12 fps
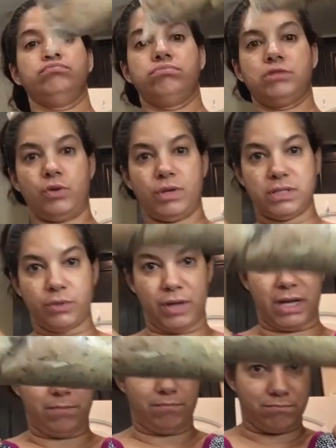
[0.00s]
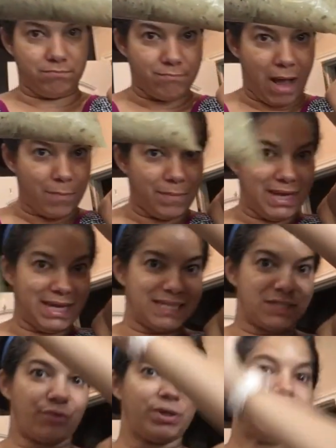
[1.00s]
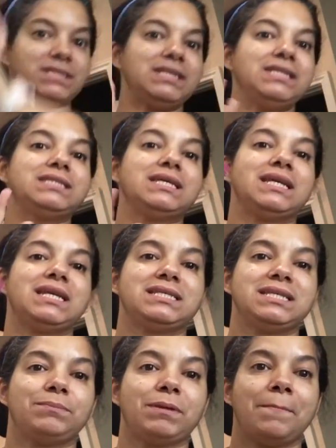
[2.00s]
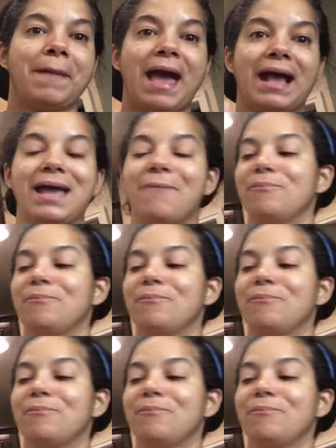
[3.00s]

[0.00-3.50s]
so it's already, my meat is already seasoned in a Ziploc bag,